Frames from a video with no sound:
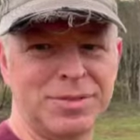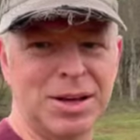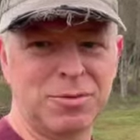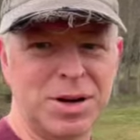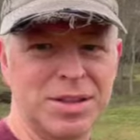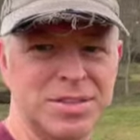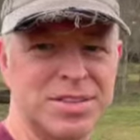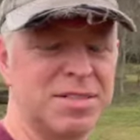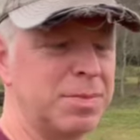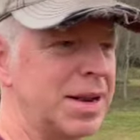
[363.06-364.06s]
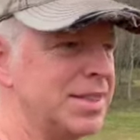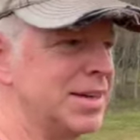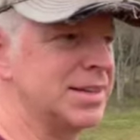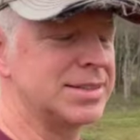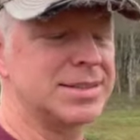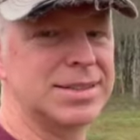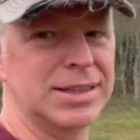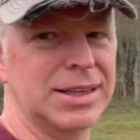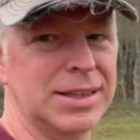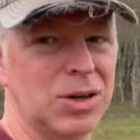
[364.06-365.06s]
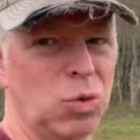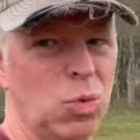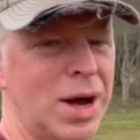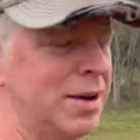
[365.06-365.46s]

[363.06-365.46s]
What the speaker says: to get rid of this stuff, but I think it's still a little wet